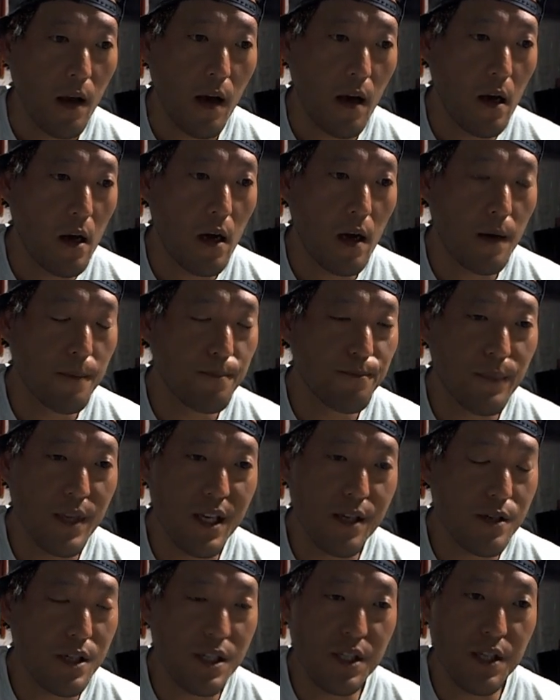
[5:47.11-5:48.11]
Um,
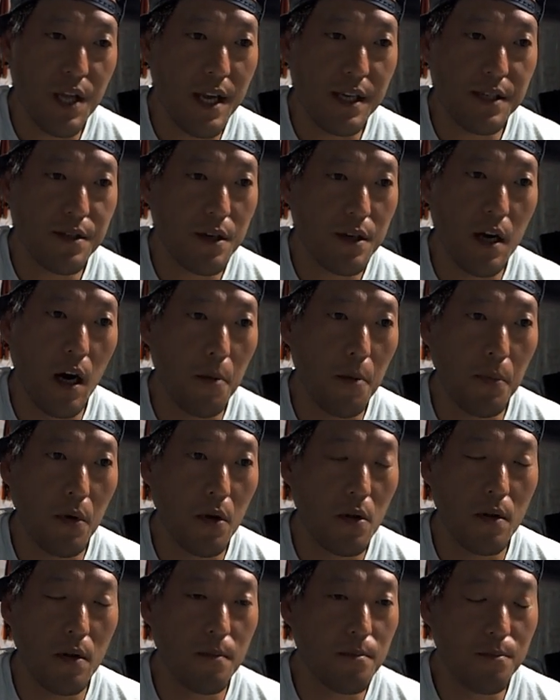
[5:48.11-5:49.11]
it just takes a
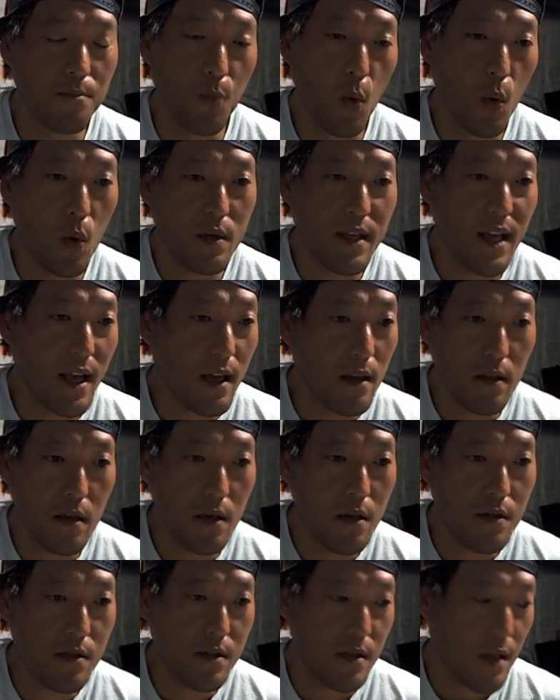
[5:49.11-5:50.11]
couple more
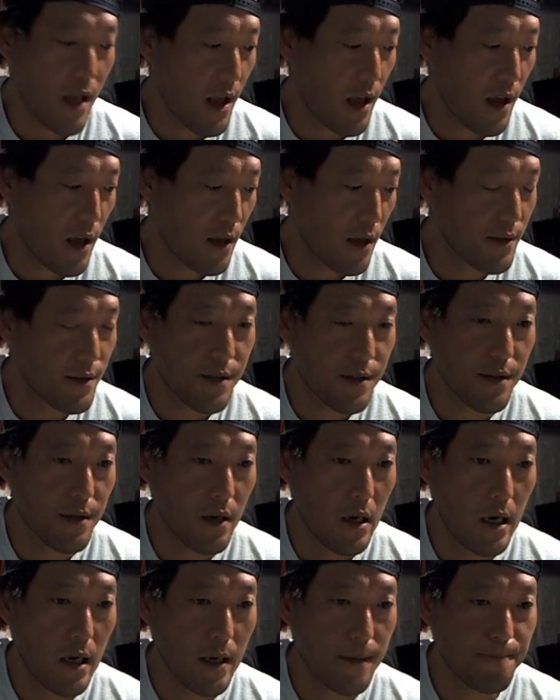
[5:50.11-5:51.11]
downloads and
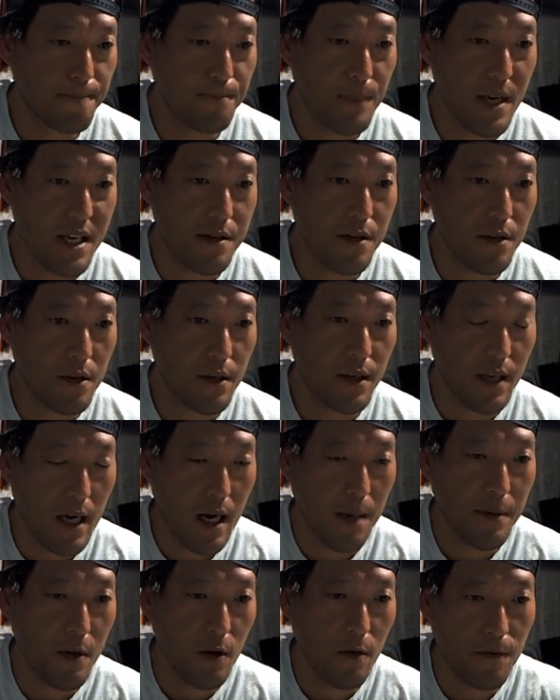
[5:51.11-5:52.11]
um, basically
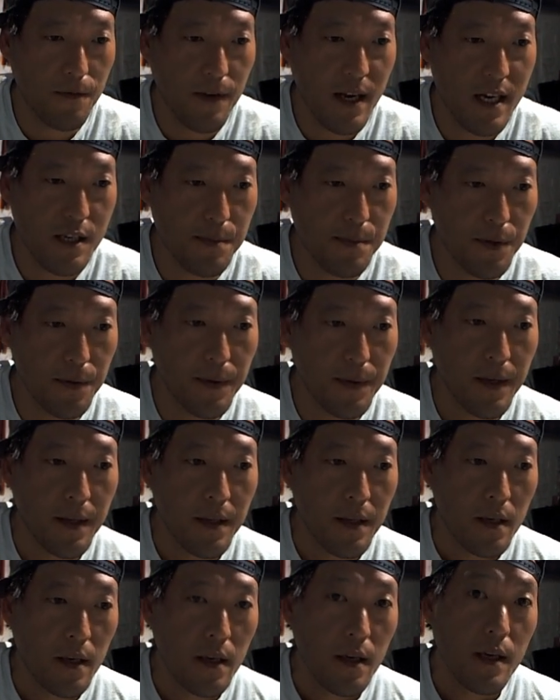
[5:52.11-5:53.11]
copying over Fastboot.
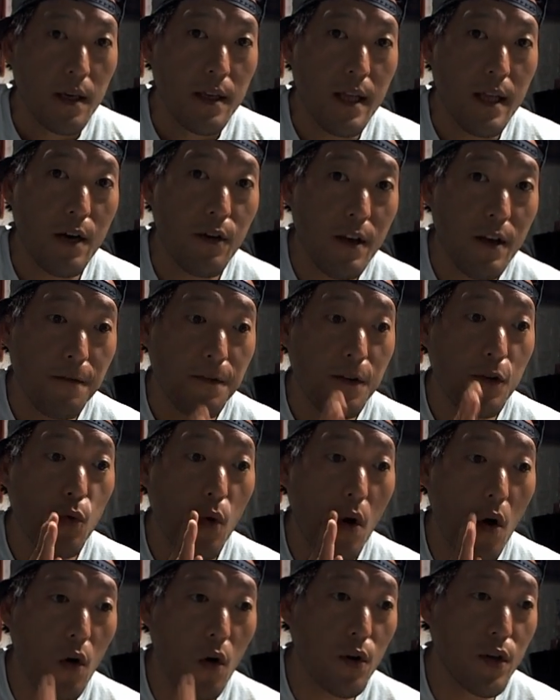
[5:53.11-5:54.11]
Now, if
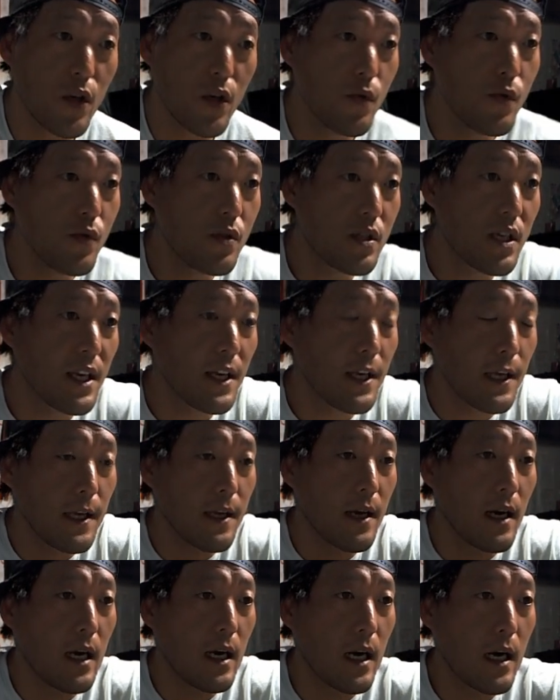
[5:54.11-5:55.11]
you are
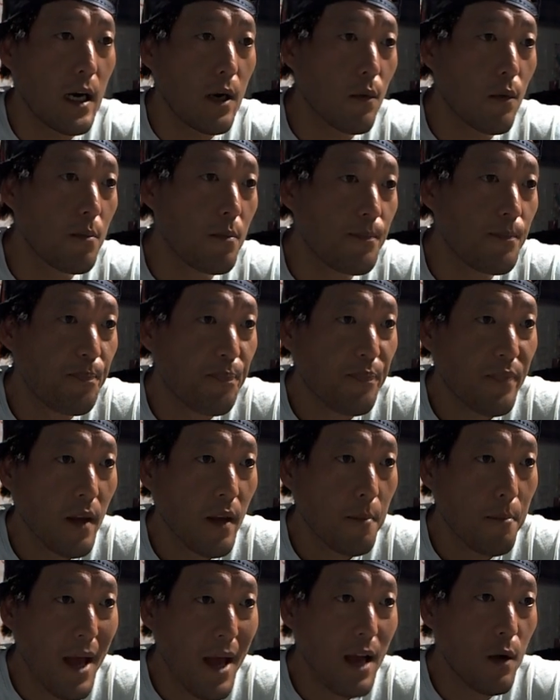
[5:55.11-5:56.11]
using uh,
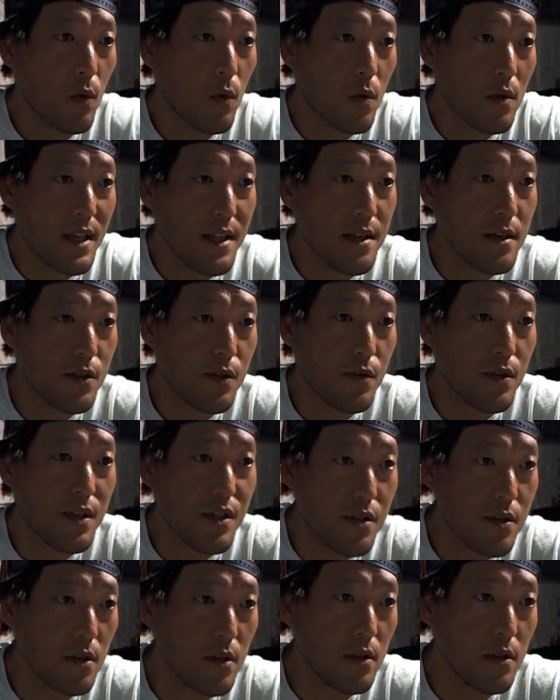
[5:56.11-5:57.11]
Mac or Linux, you can
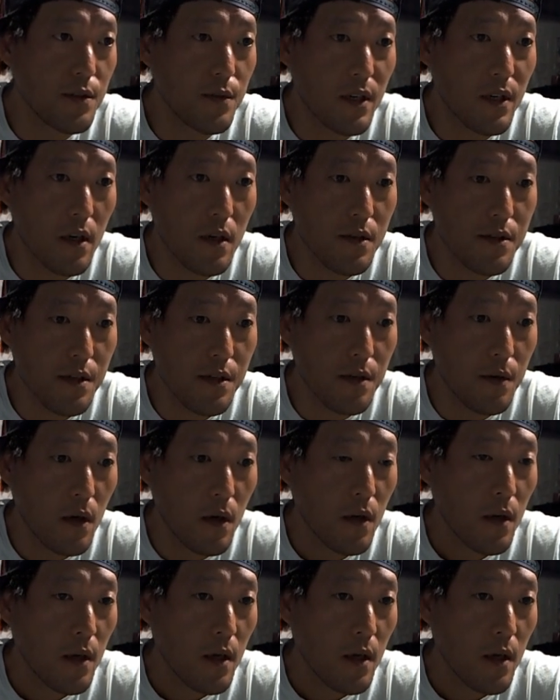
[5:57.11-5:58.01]
still do it also,